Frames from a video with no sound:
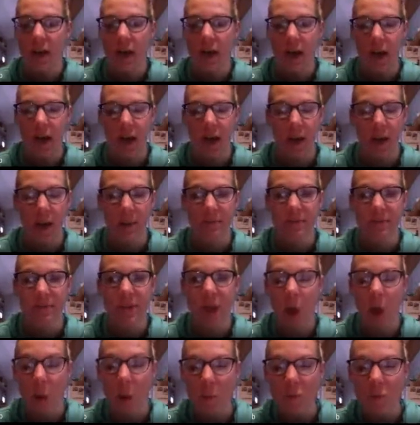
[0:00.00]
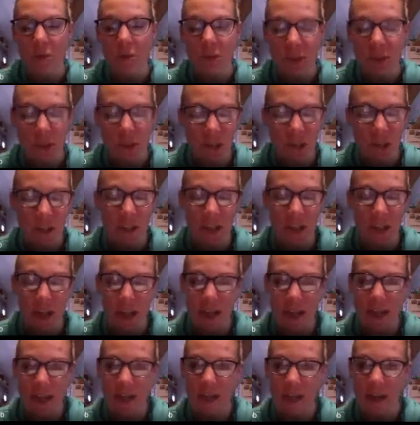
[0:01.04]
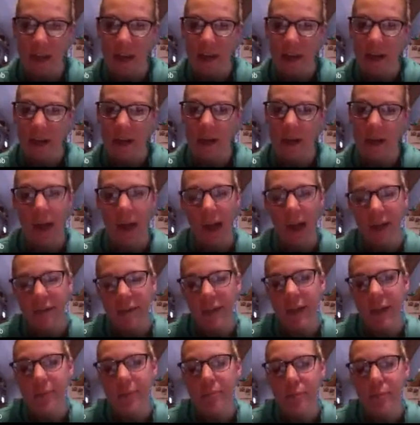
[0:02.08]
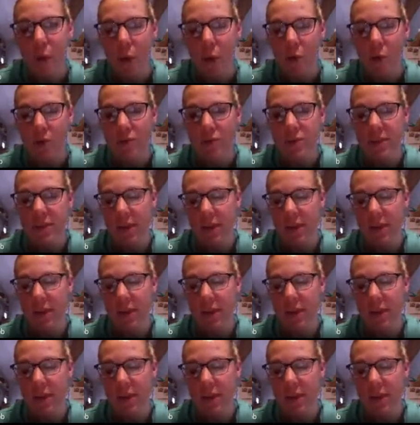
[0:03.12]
They almost look like kind of like moles.